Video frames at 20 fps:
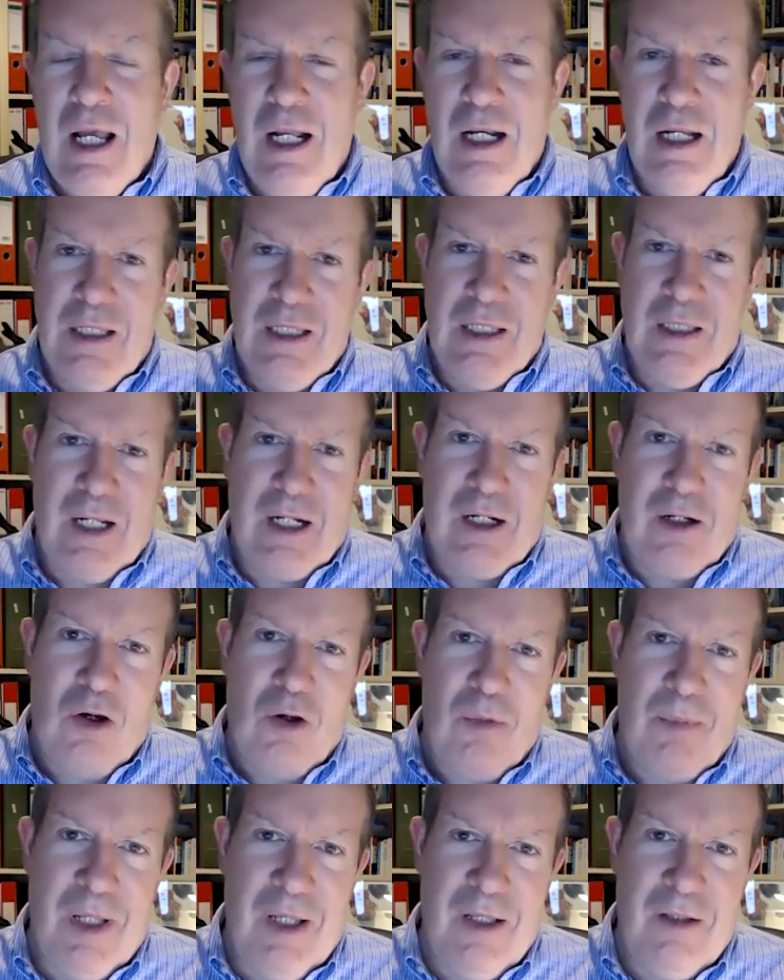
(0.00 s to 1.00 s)
And I think that
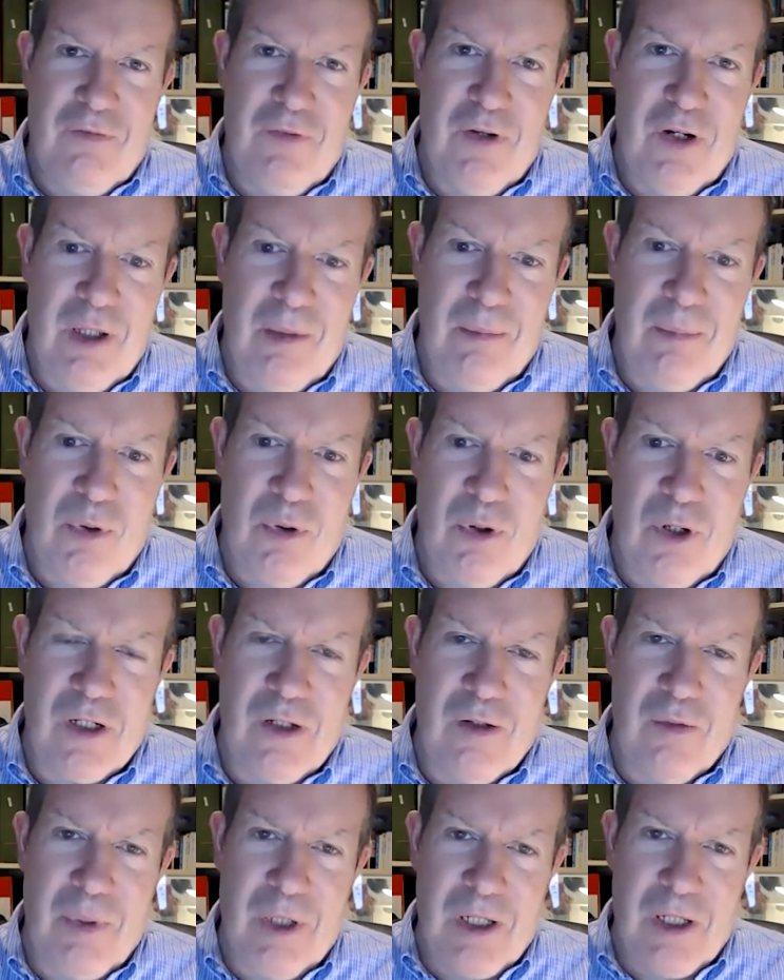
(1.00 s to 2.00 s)
comma is very
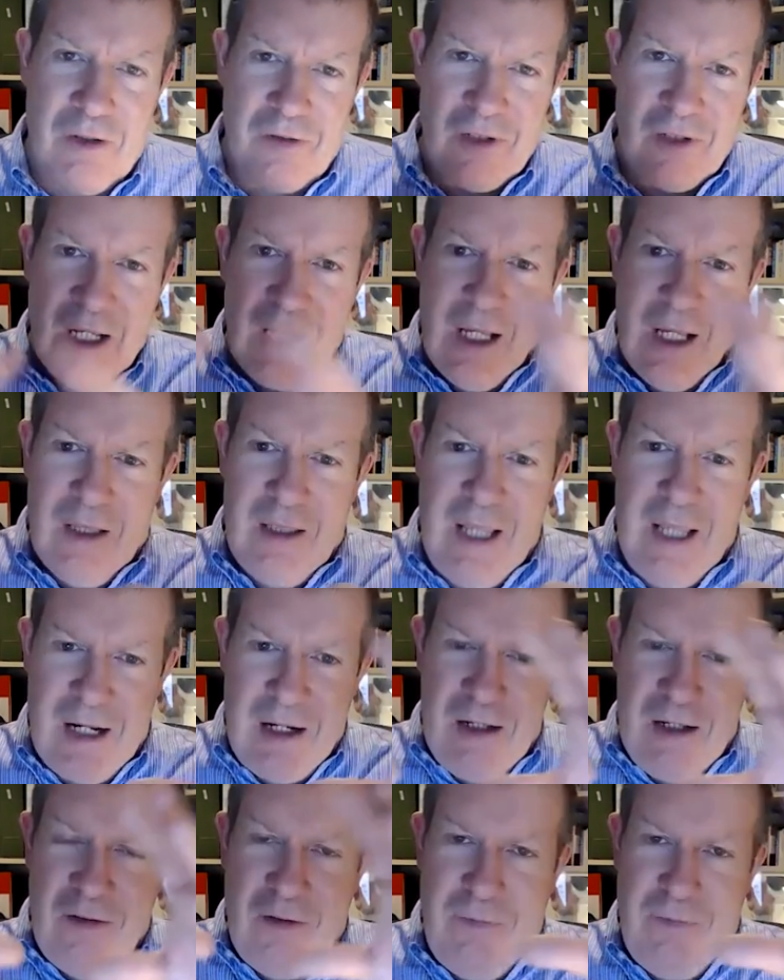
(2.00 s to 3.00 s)
important because
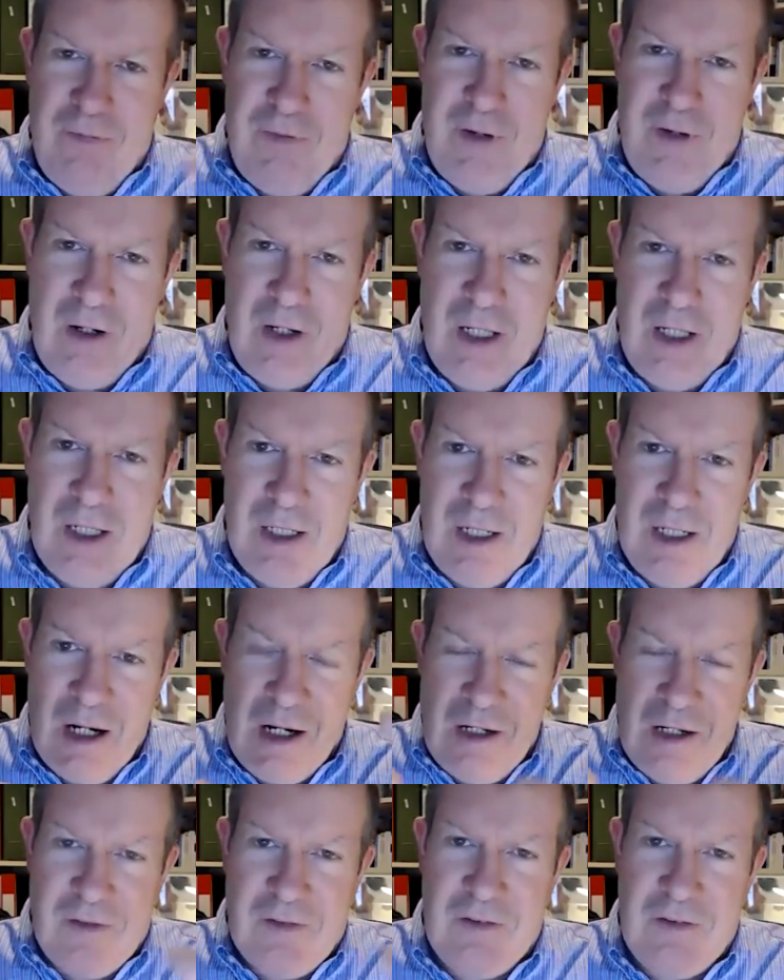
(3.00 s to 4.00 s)
that is a very
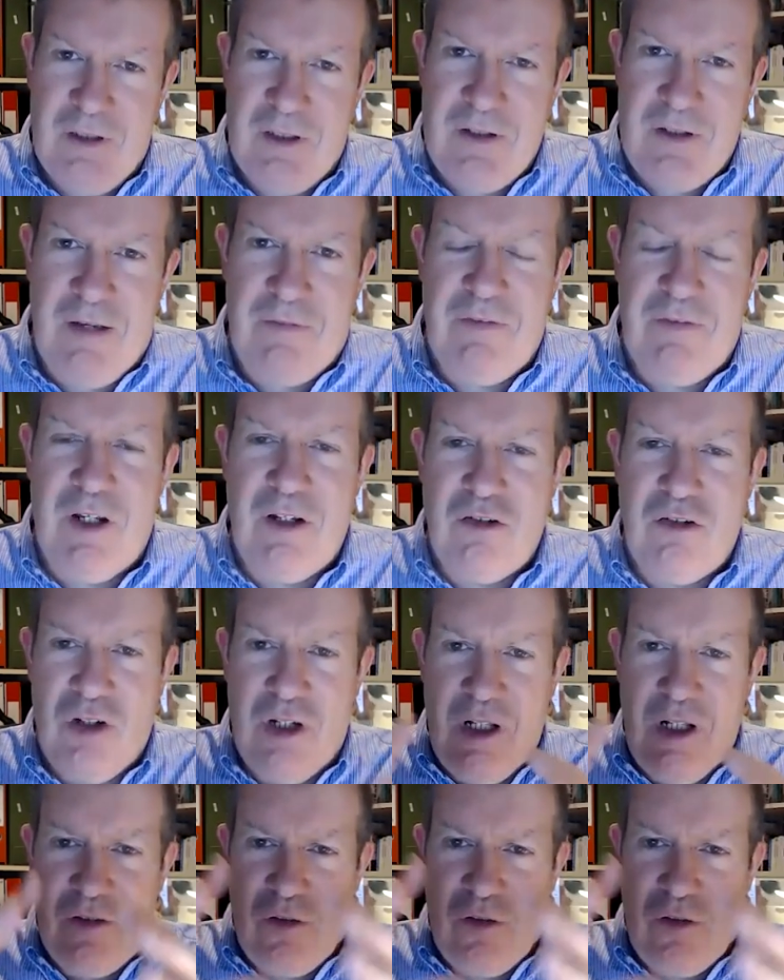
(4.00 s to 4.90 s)
nice definition.